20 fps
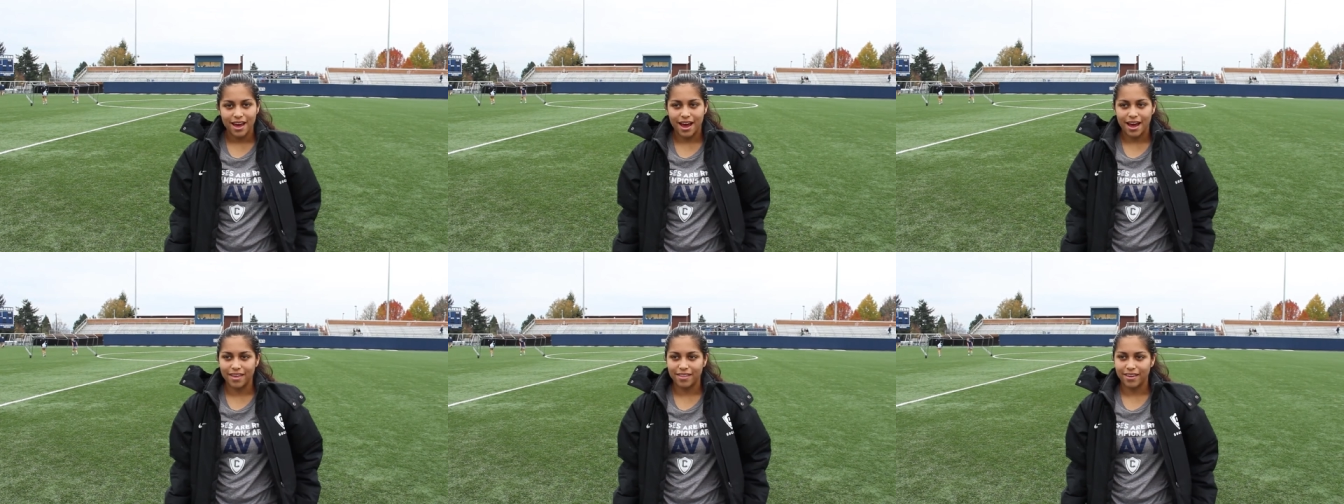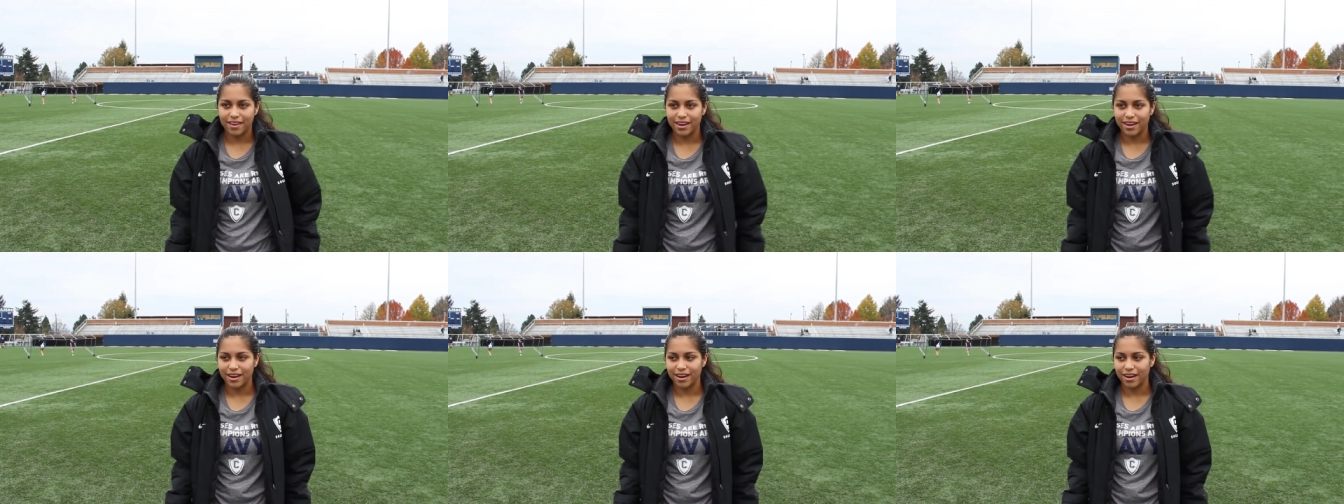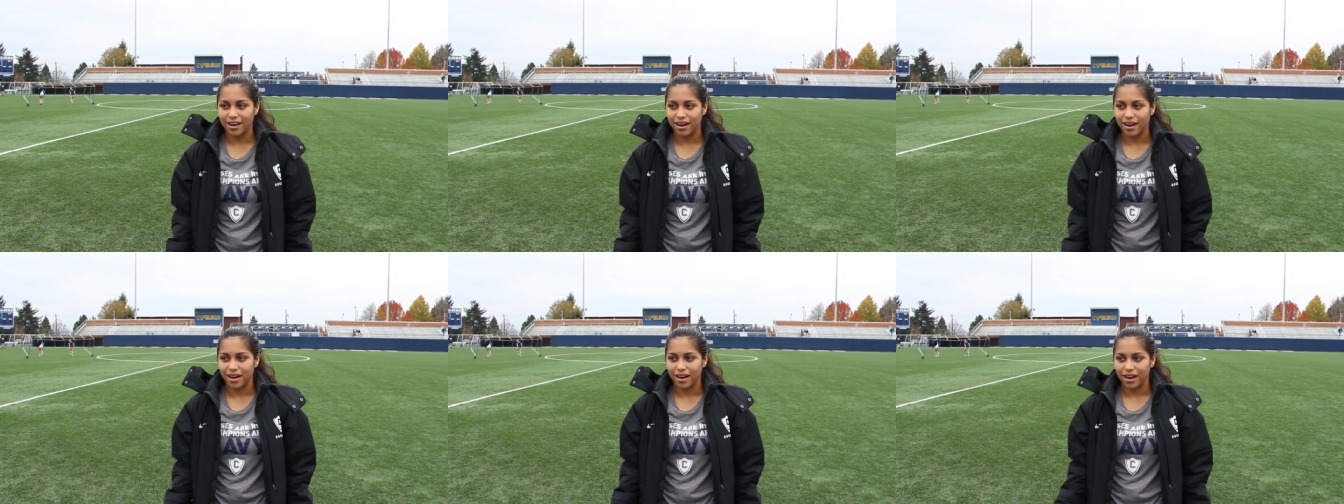and then
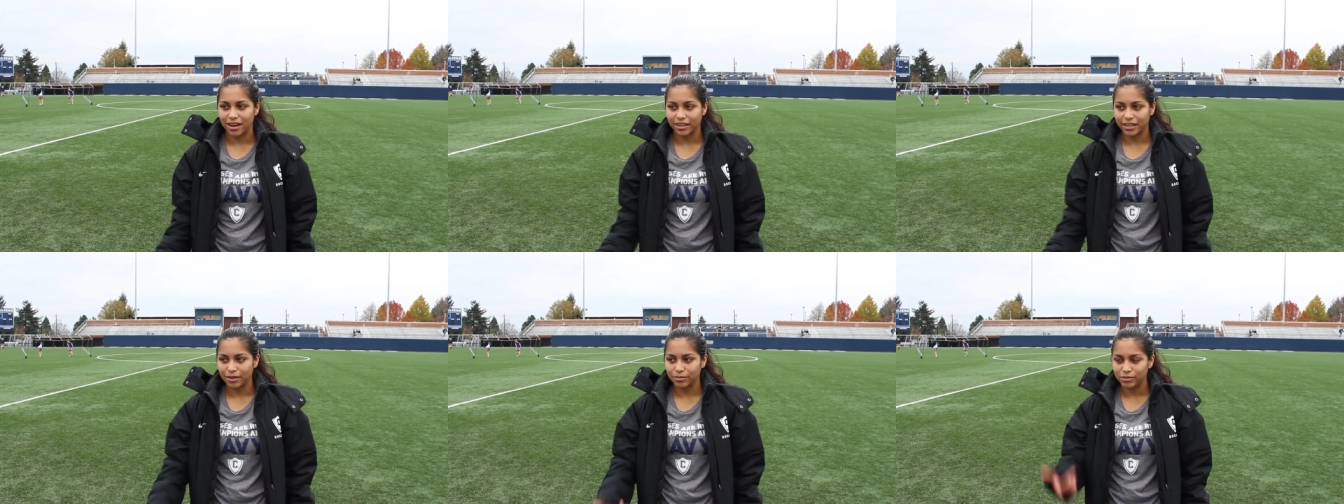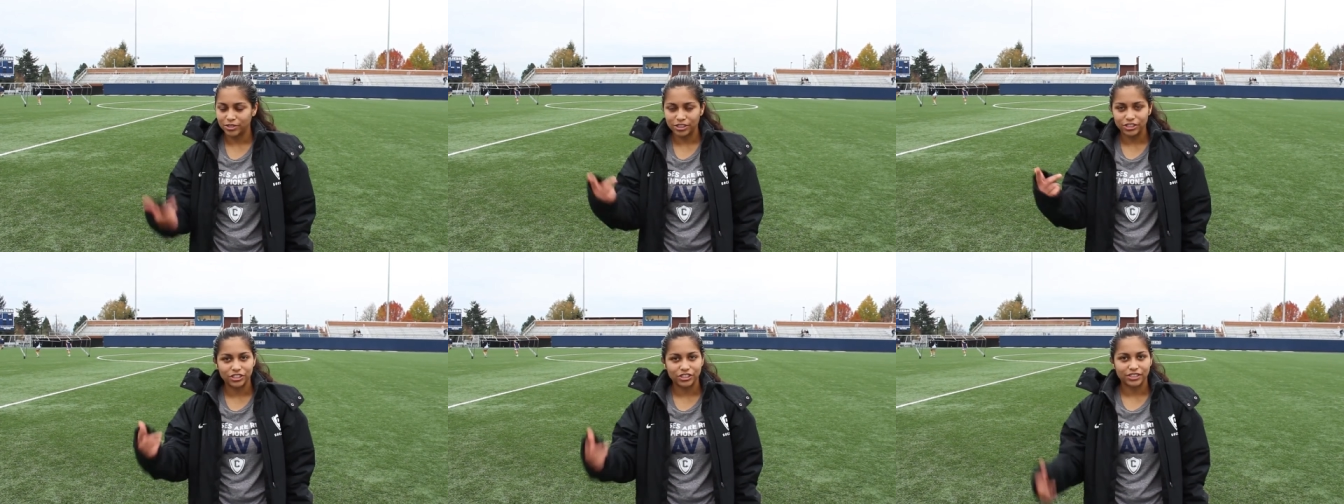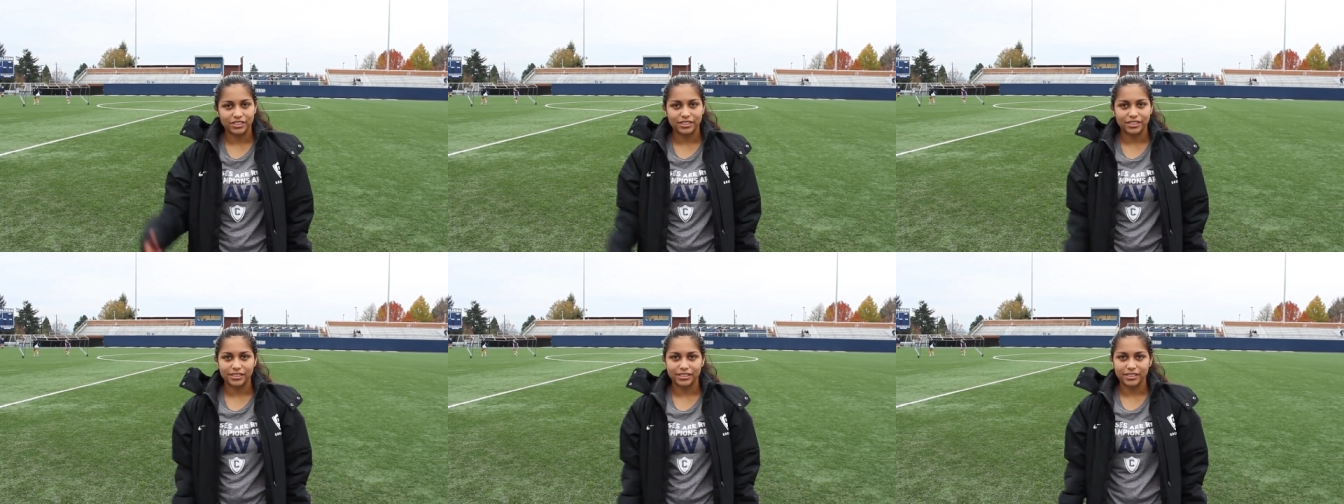uh, Kimsey
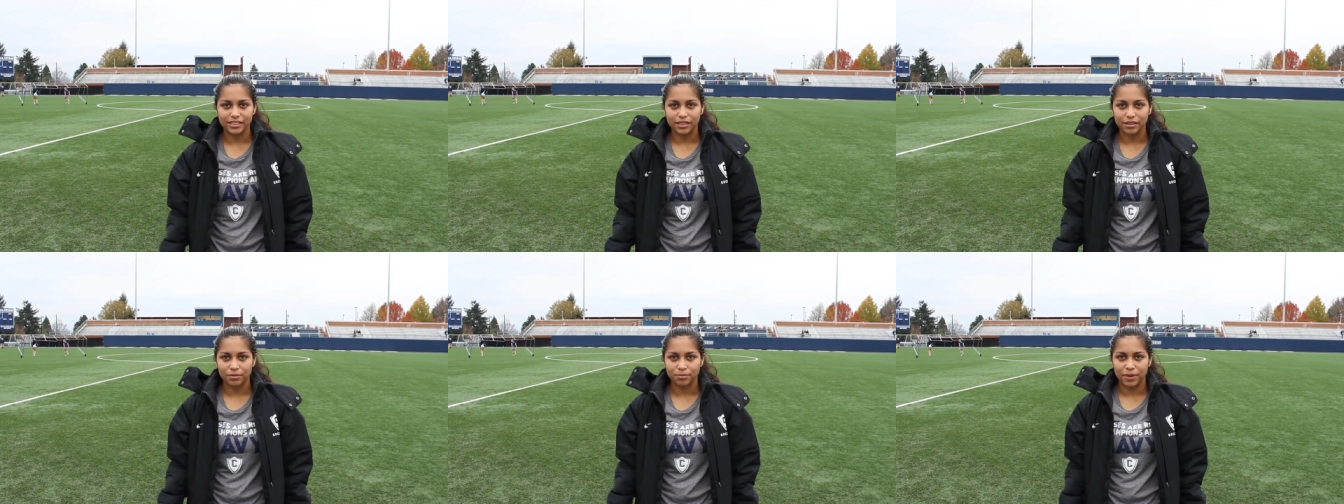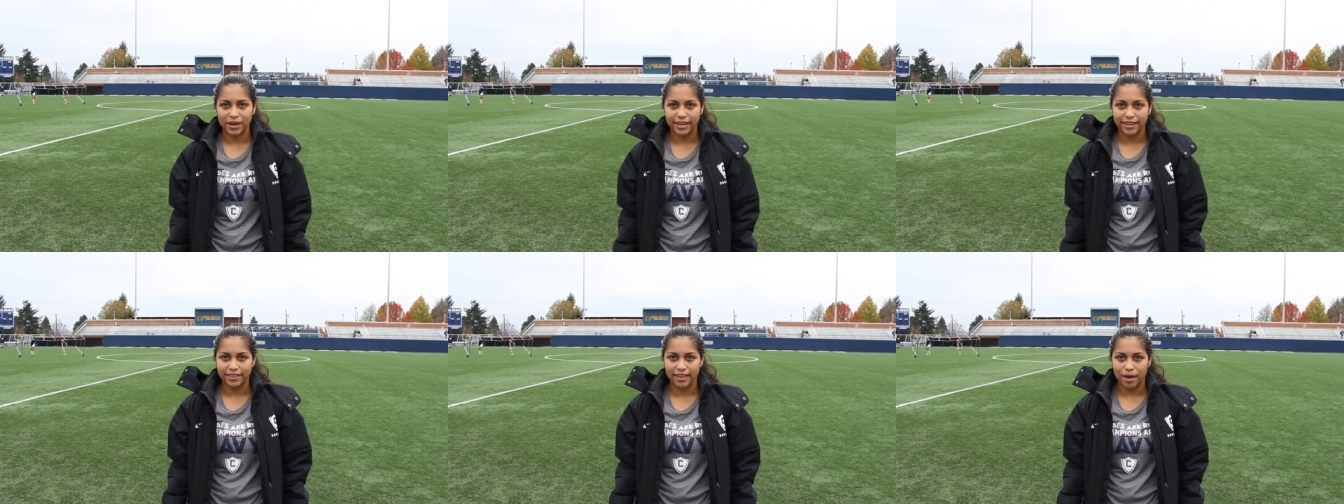just making